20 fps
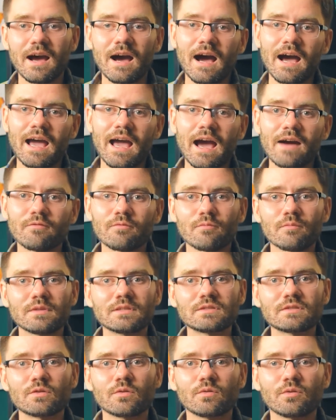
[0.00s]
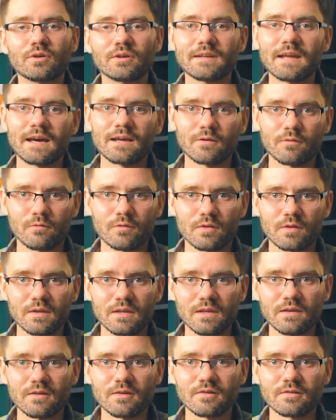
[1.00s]
I haven't been so good at over the
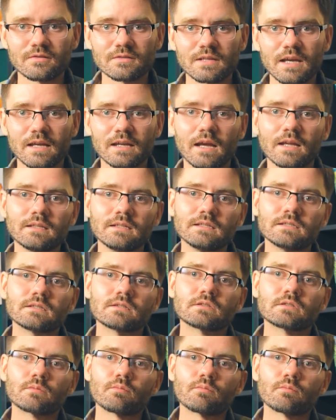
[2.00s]
years, and I needed to